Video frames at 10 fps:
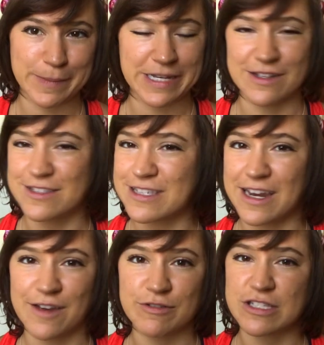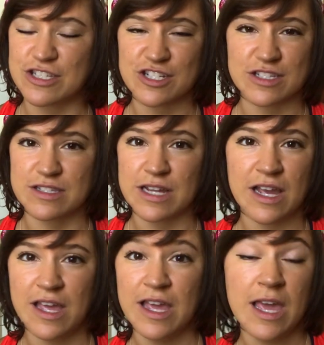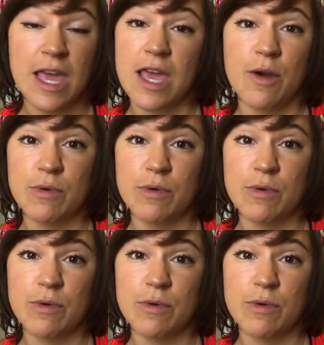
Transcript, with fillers: meals, and it was just, it